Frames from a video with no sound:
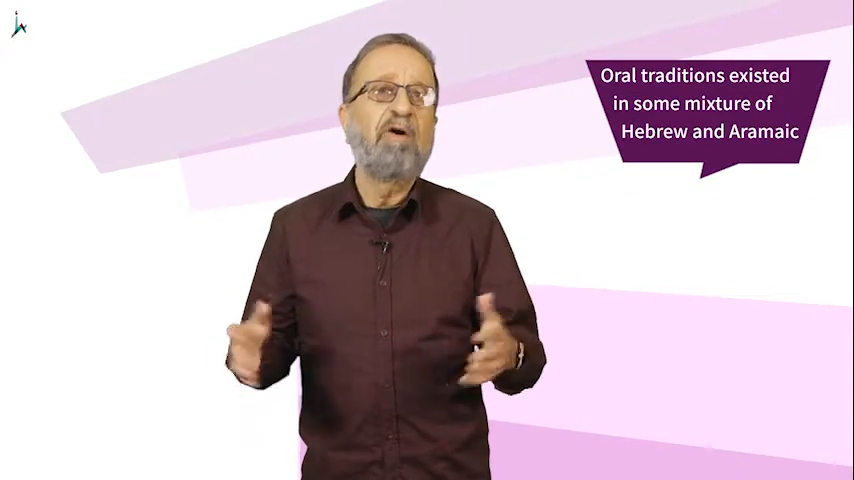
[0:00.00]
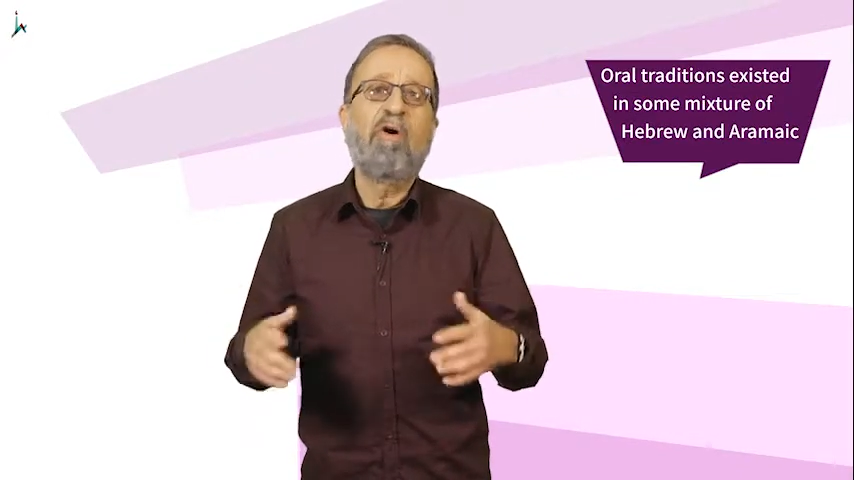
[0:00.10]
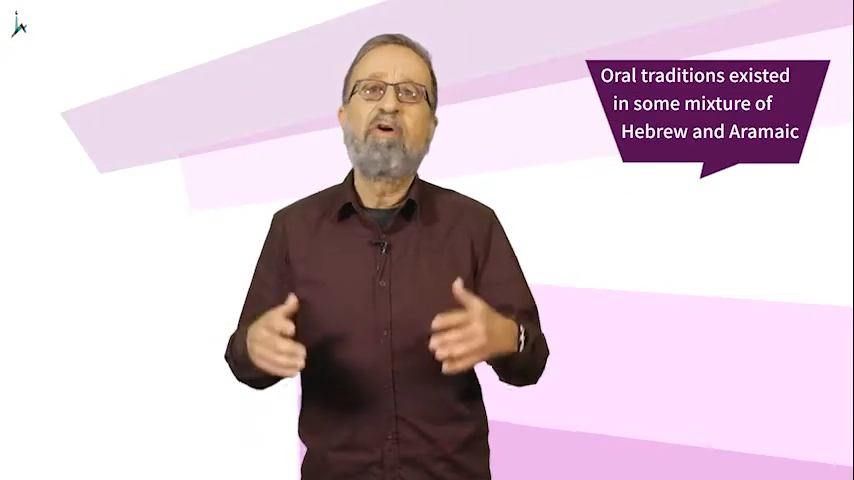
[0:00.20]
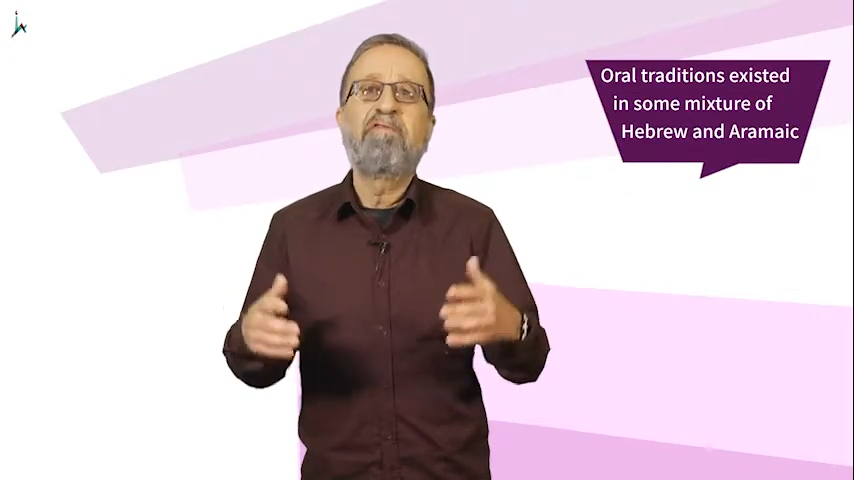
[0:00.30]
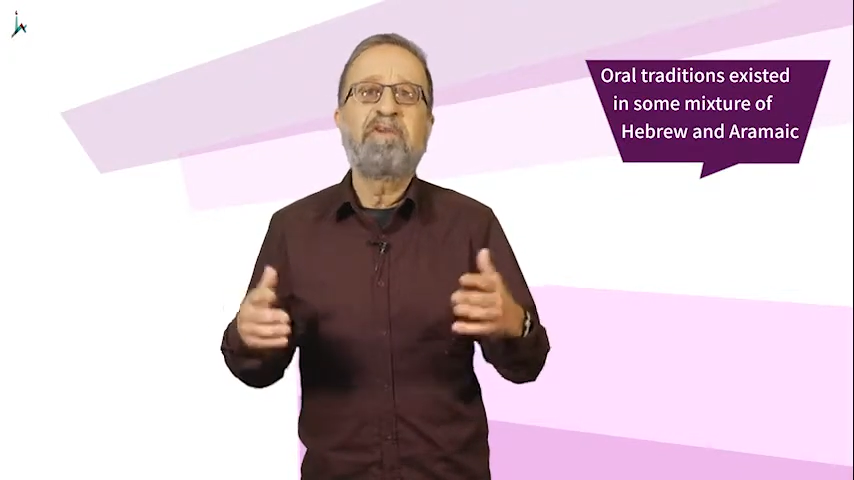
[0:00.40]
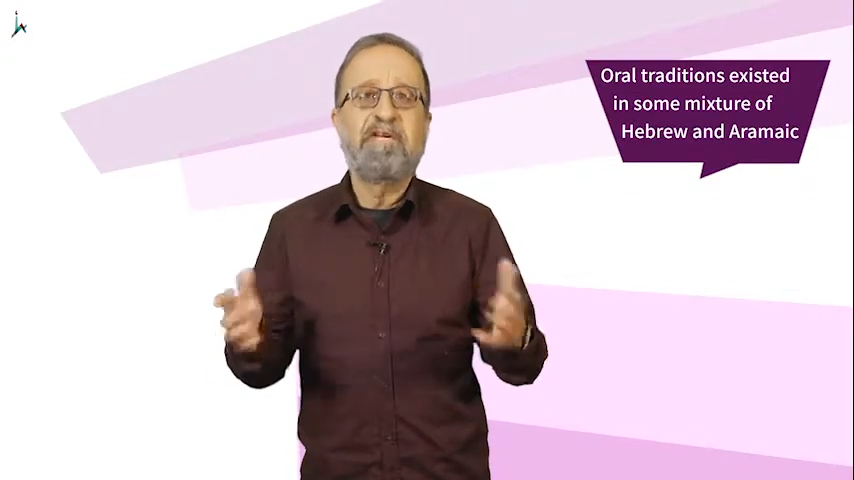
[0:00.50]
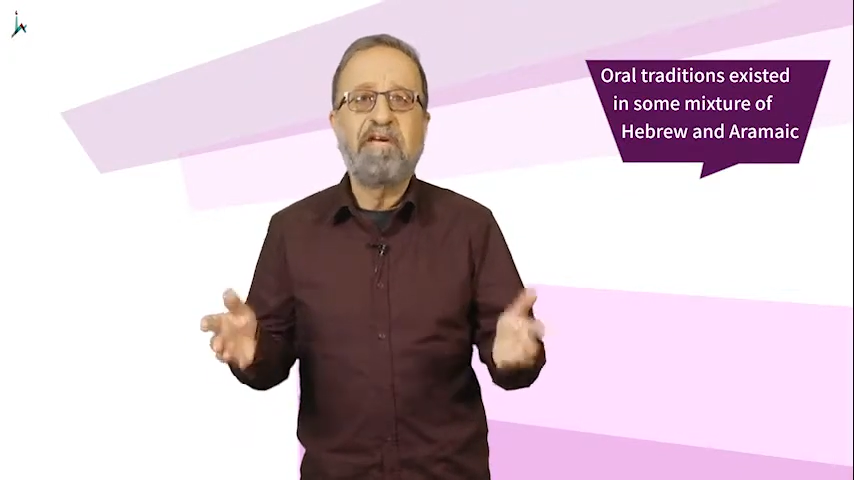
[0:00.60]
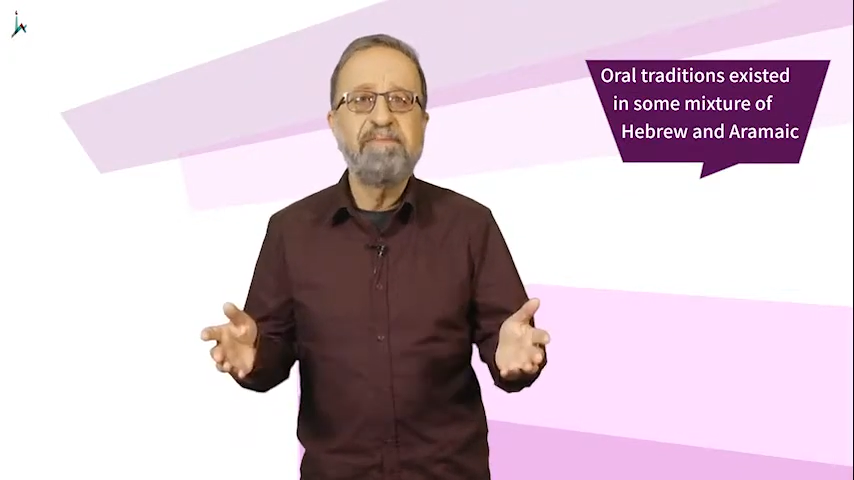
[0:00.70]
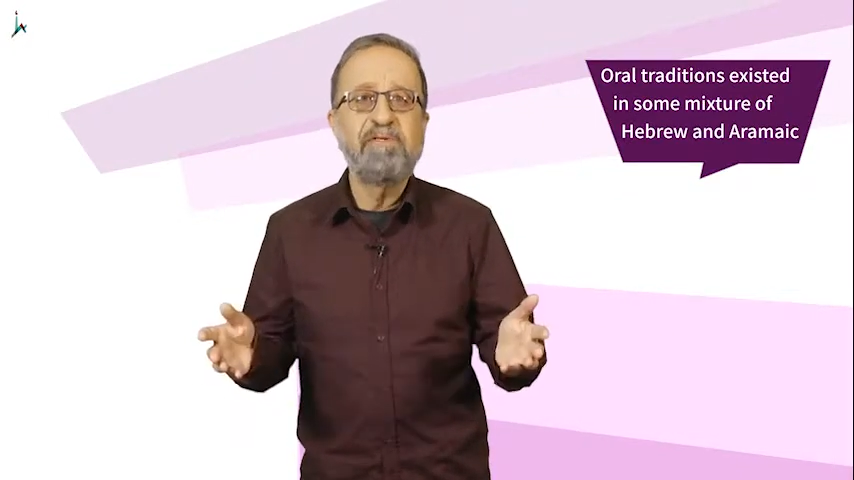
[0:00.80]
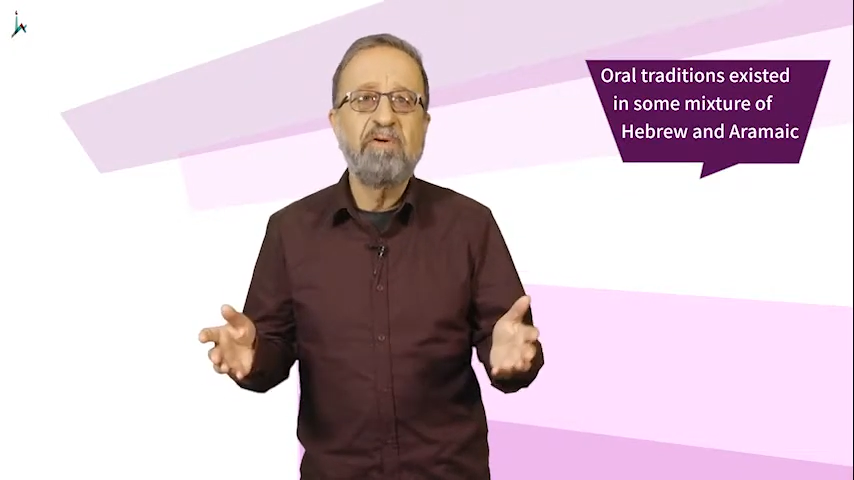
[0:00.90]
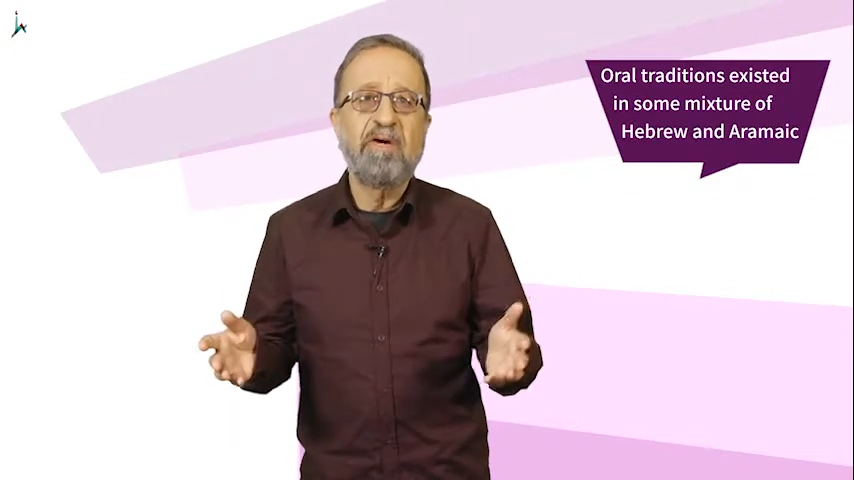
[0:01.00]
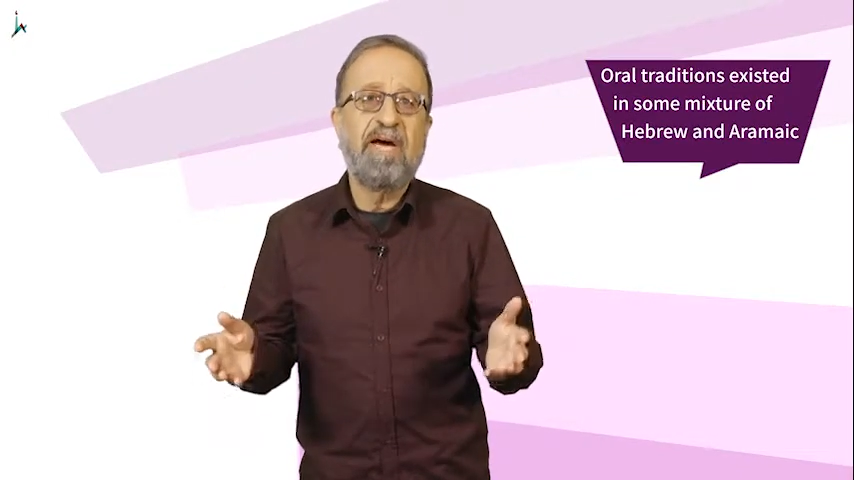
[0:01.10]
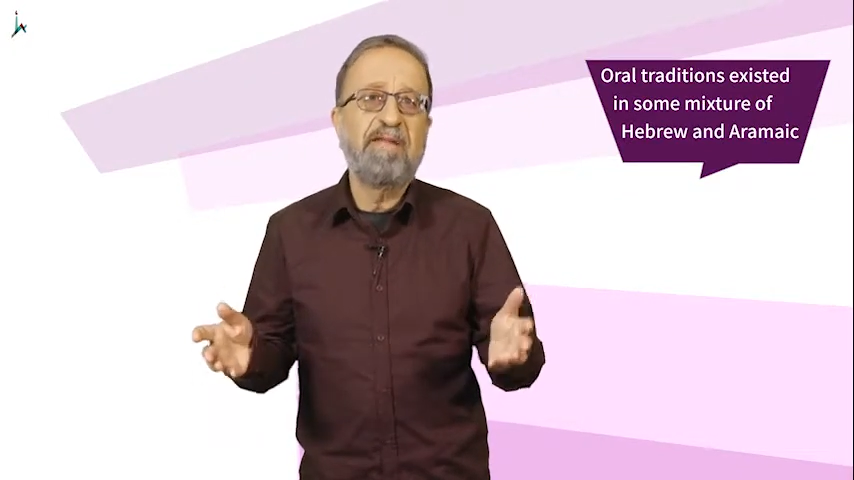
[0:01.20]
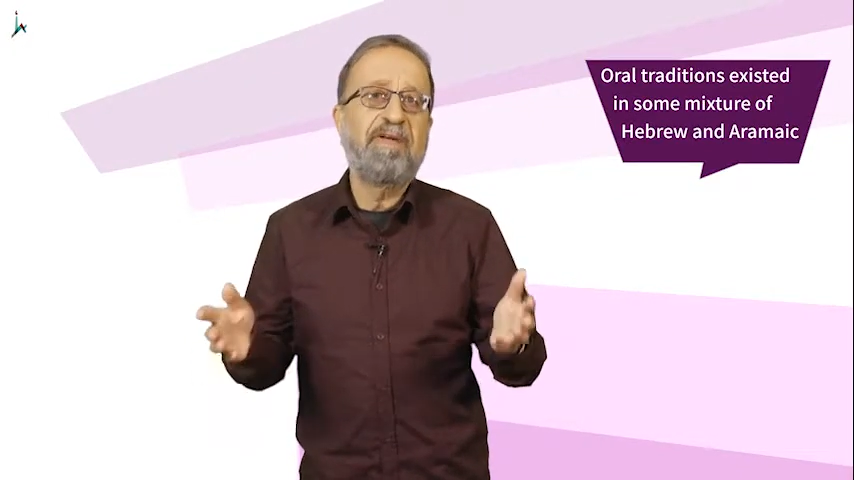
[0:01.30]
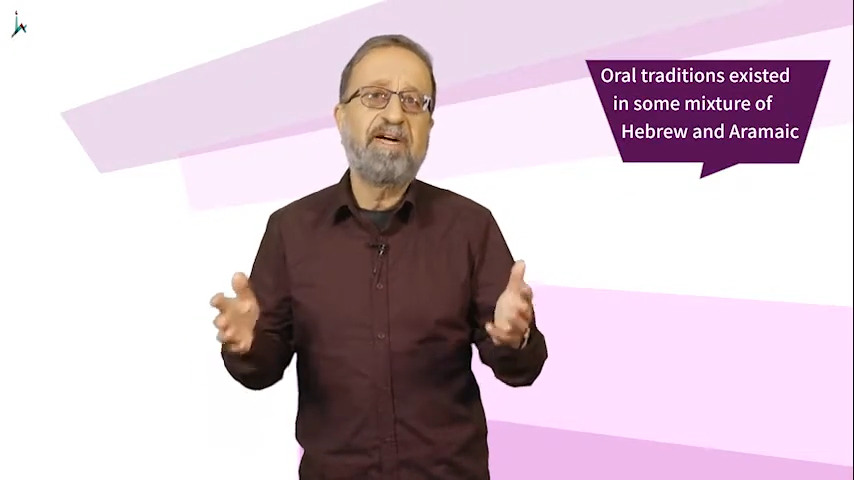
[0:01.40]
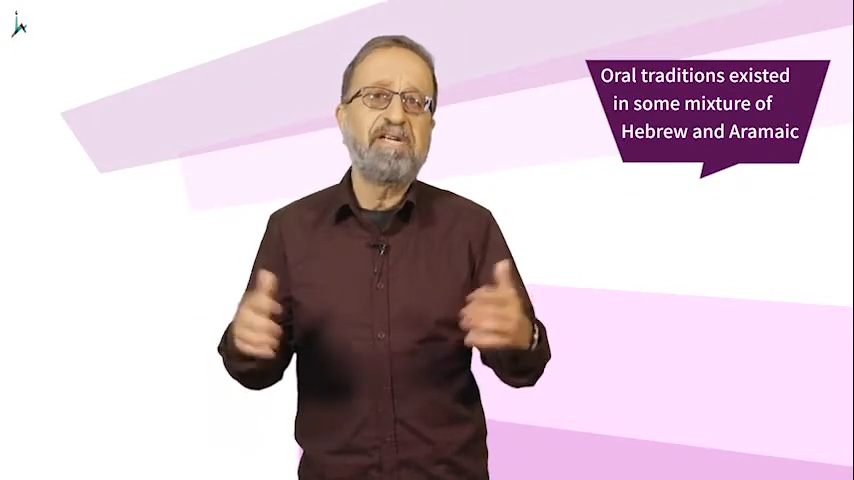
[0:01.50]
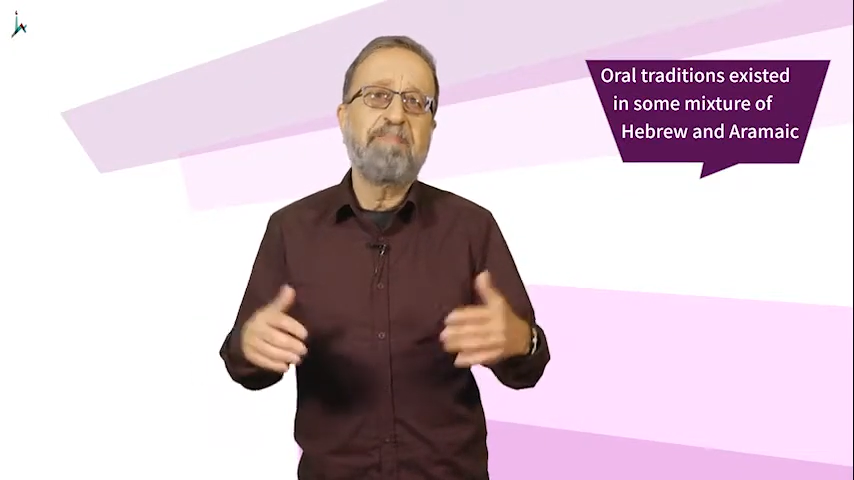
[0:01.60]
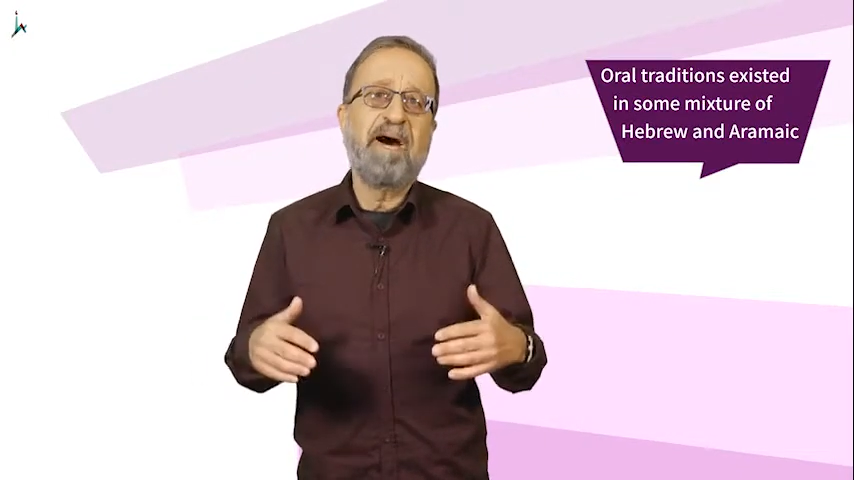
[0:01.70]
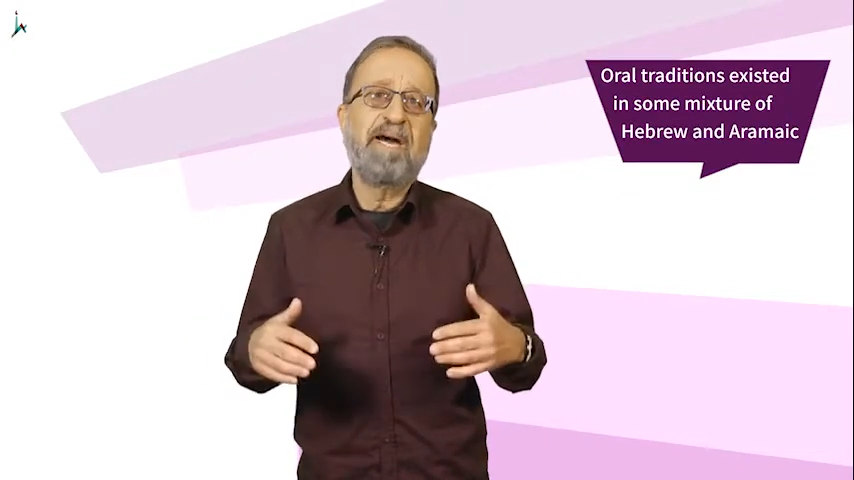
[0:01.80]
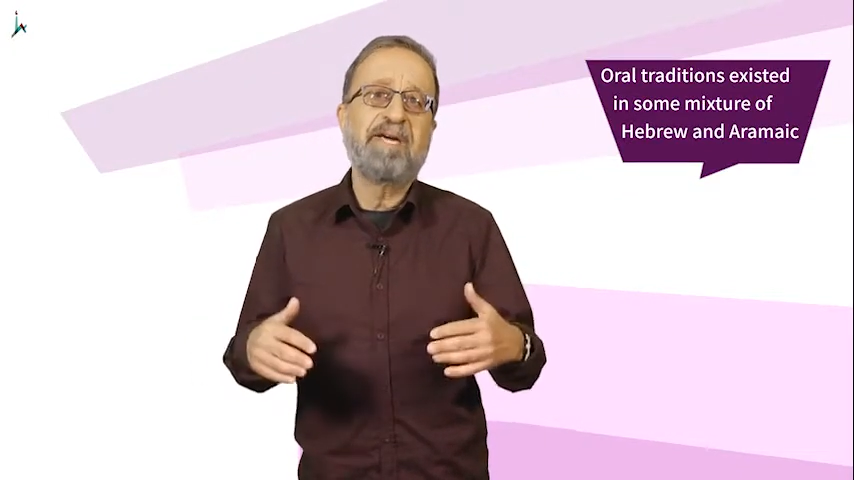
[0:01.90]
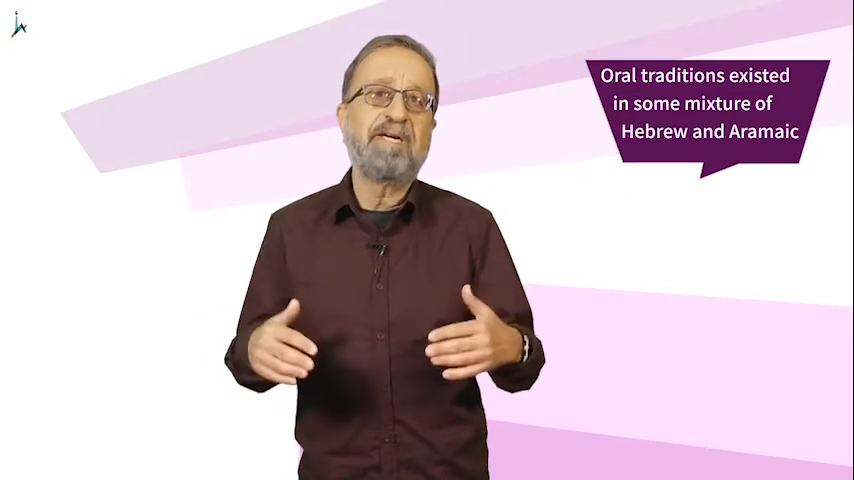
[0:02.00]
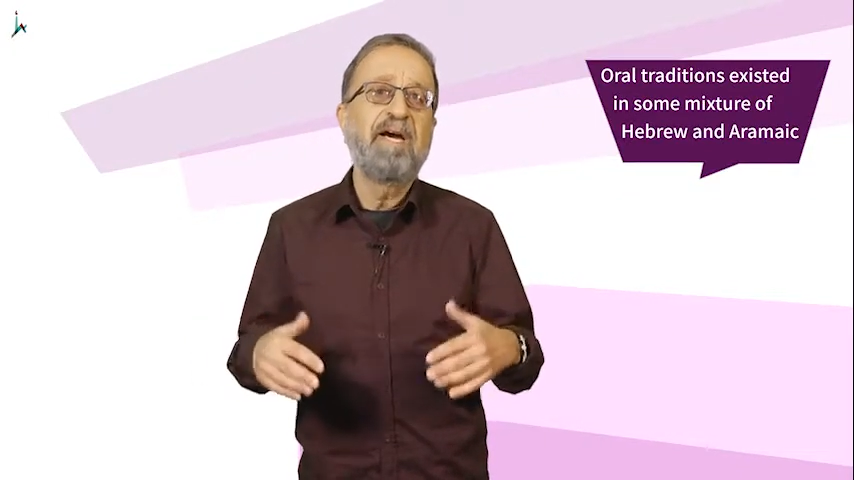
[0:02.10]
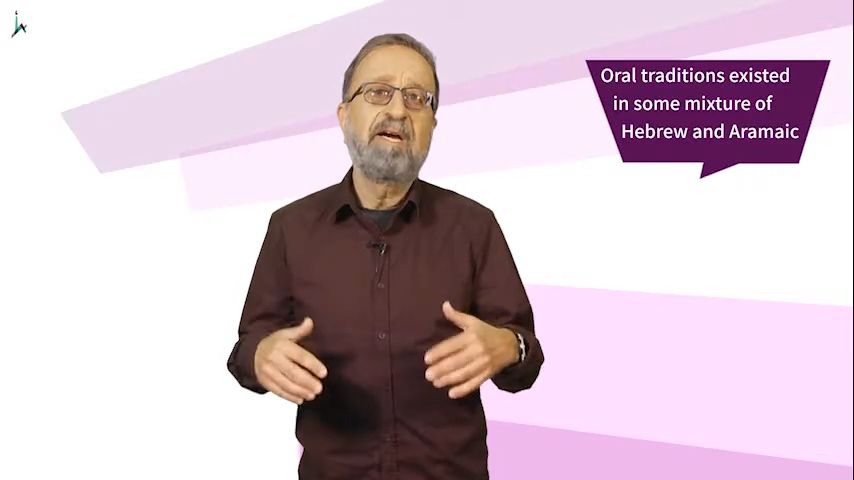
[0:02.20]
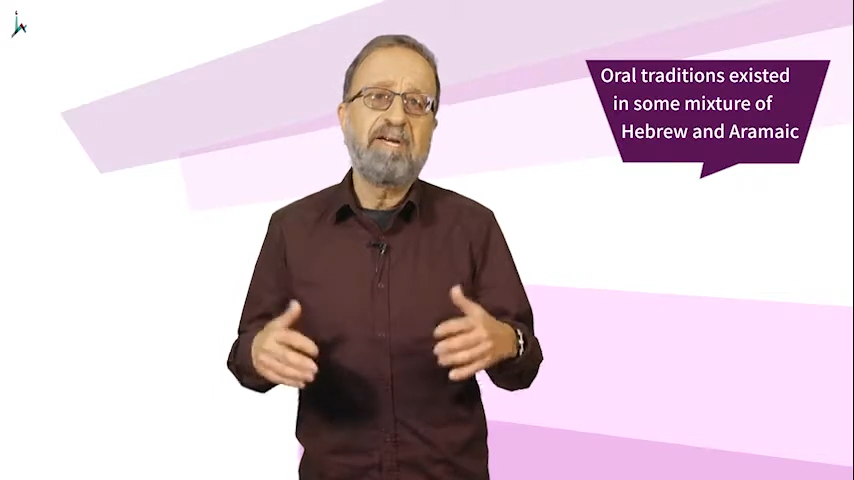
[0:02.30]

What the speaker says: of Hebrew and Aramaic